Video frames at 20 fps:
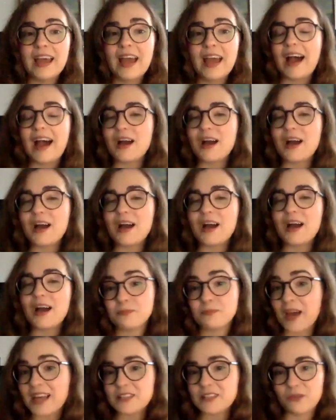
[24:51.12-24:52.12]
As
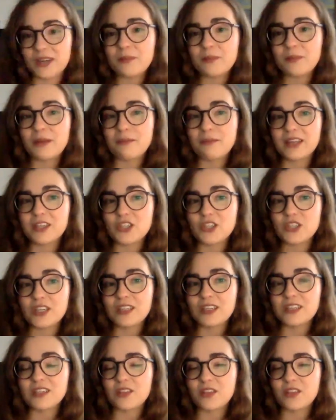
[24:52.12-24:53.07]
has already been mentioned,